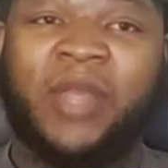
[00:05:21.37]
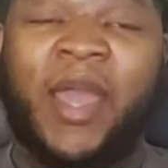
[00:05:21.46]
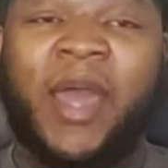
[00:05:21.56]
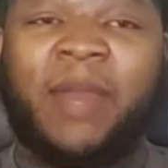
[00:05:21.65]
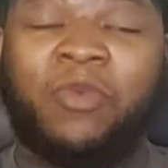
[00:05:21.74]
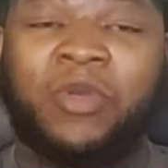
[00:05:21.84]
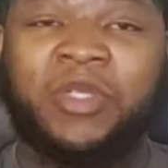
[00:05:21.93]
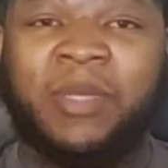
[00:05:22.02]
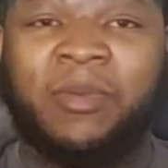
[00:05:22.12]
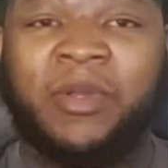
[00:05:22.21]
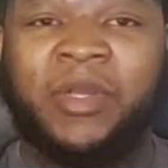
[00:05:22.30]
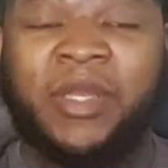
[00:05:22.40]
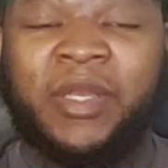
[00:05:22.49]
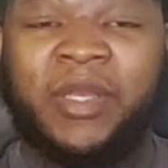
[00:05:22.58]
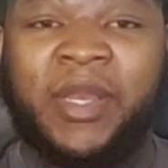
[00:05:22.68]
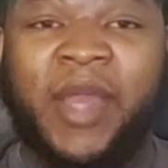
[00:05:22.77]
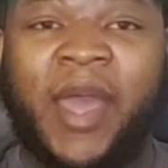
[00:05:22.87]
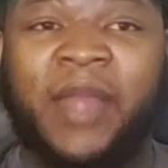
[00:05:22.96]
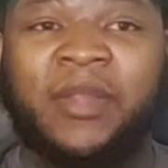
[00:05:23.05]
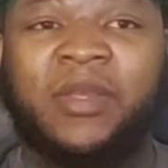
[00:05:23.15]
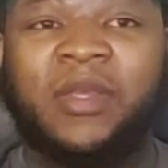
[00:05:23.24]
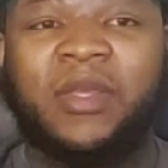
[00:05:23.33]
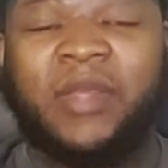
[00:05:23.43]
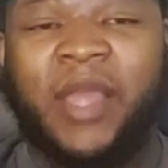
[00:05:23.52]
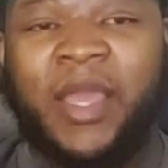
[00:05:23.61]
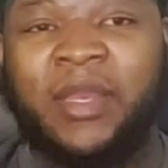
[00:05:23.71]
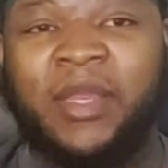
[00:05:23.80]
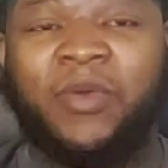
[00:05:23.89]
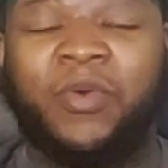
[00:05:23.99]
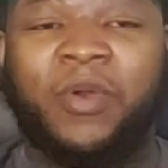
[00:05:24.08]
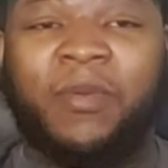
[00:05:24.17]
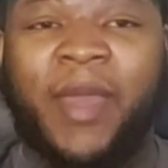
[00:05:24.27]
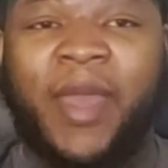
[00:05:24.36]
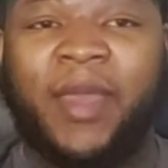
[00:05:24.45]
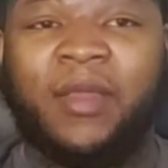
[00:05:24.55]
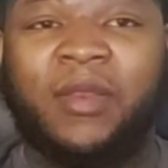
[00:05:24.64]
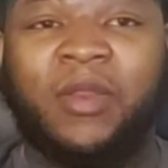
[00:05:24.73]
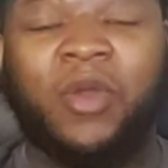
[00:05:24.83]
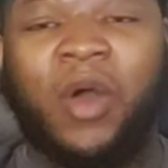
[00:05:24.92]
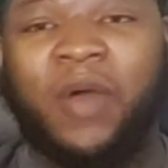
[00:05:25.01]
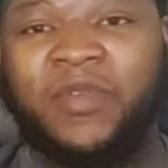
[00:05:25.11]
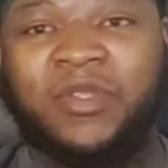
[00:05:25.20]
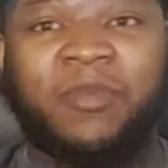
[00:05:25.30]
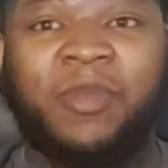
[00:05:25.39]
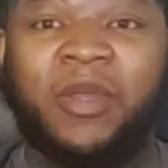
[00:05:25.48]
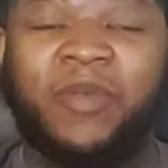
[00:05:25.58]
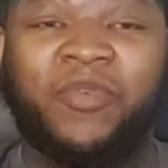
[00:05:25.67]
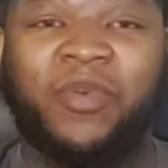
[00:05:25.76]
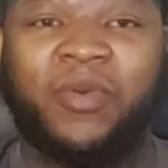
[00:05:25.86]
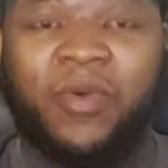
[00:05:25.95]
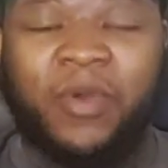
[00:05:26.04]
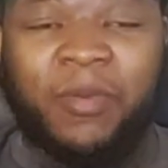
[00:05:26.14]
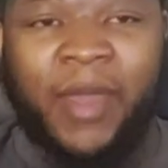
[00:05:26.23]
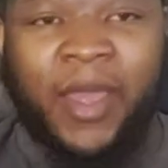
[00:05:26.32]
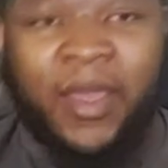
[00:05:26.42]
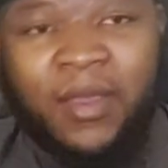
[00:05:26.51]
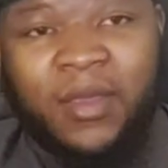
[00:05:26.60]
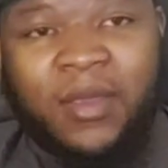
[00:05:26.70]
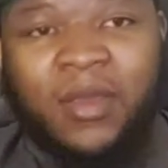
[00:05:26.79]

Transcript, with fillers: They kind of more similar than, than not. They can need a quarterback. The Dolphins could be looking for a quarterback.